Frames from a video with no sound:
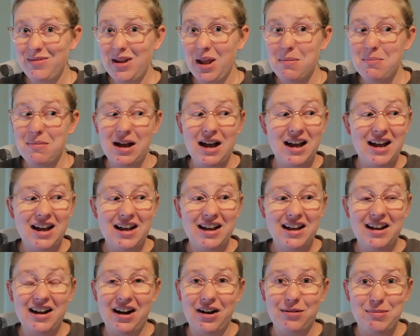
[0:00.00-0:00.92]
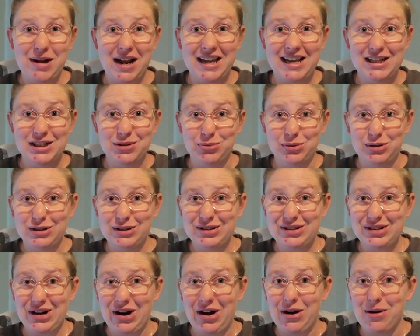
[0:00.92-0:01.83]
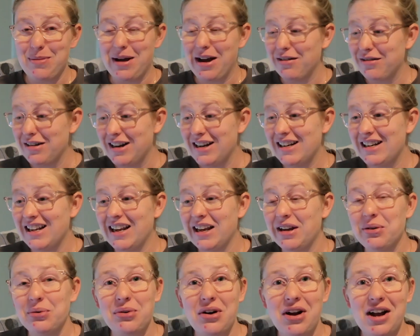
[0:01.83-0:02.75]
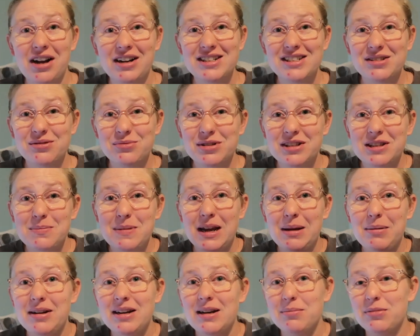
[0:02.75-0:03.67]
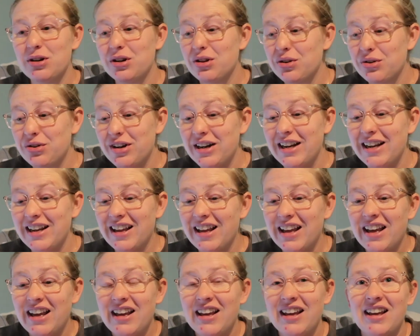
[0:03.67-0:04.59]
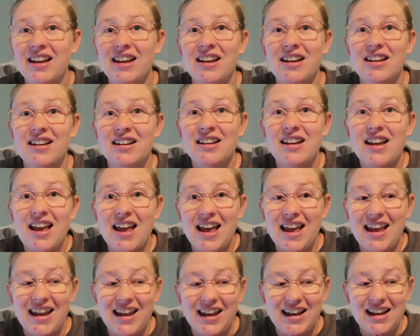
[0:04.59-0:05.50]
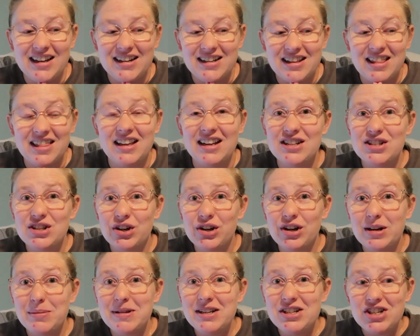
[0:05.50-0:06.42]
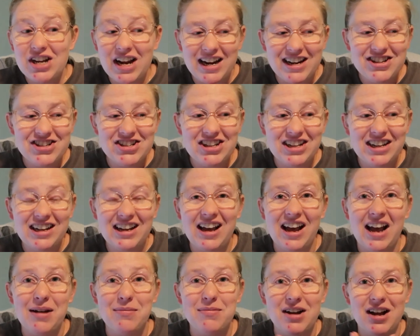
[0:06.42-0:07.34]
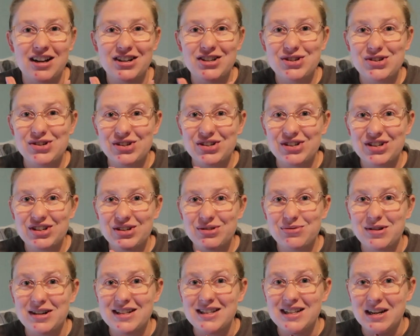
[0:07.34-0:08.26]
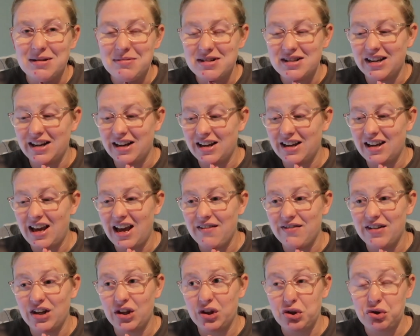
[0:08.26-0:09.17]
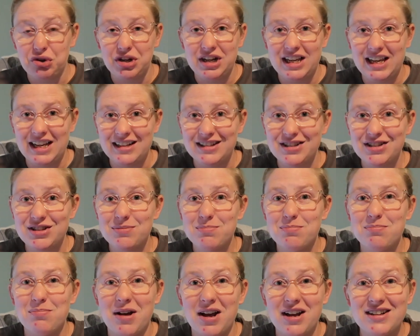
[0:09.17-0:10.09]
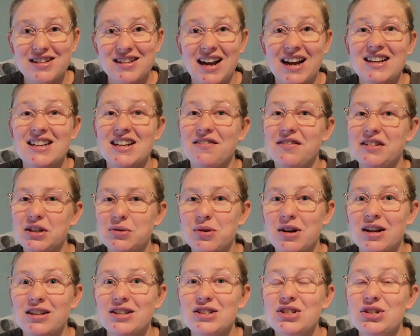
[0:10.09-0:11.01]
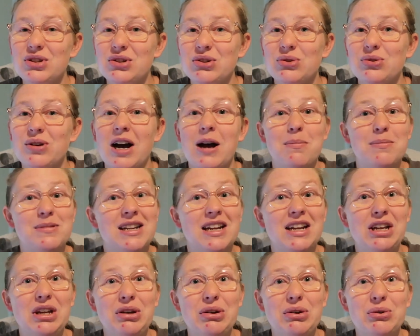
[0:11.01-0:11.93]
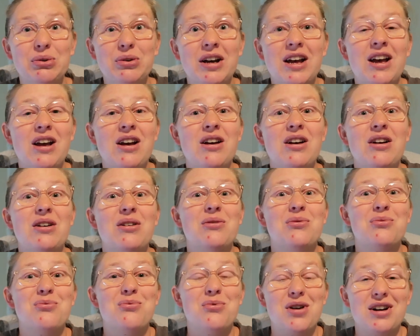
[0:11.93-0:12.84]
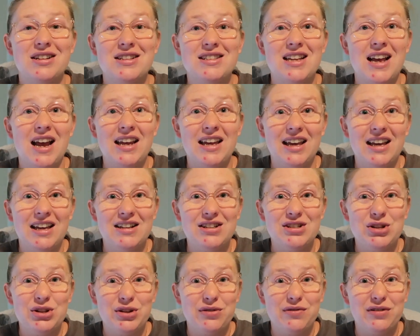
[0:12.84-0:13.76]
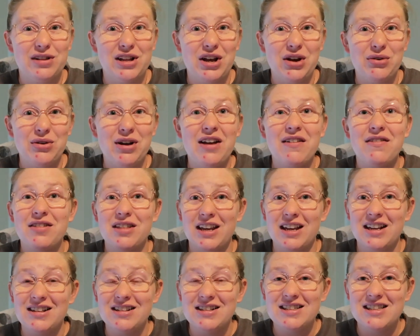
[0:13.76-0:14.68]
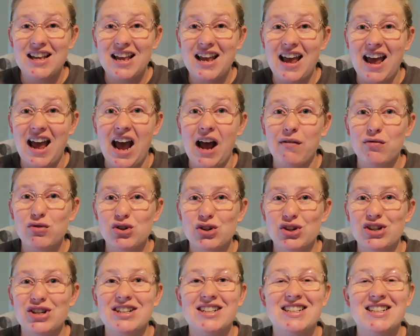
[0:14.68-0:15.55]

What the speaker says: My kids' rolls are about ready to get rocked with baby number 3. And things are going to be changing. I'm not sure what it's going to be like having 3 kids, but I definitely want to update you once I get into the flow of things after